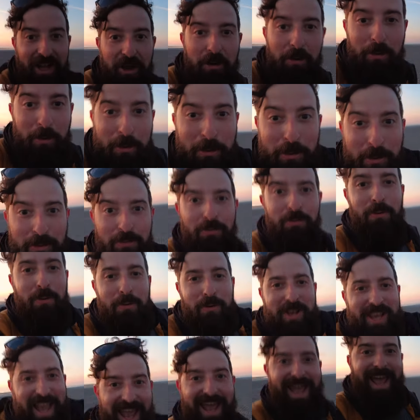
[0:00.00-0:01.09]
Ooh, ooh,
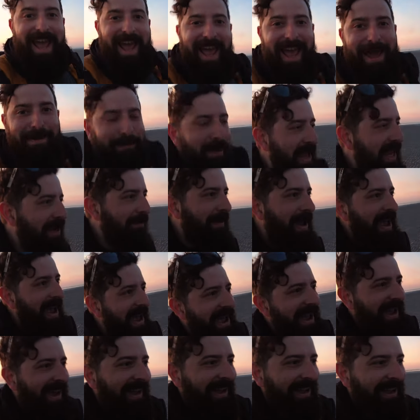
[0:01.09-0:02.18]
yeah, baby!
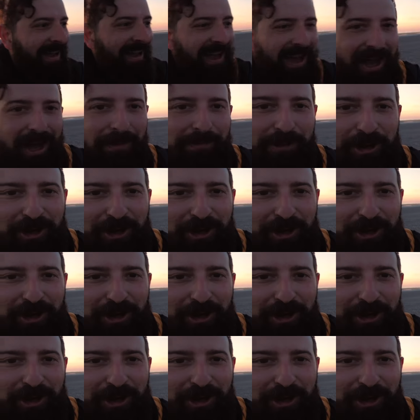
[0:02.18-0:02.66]
I'm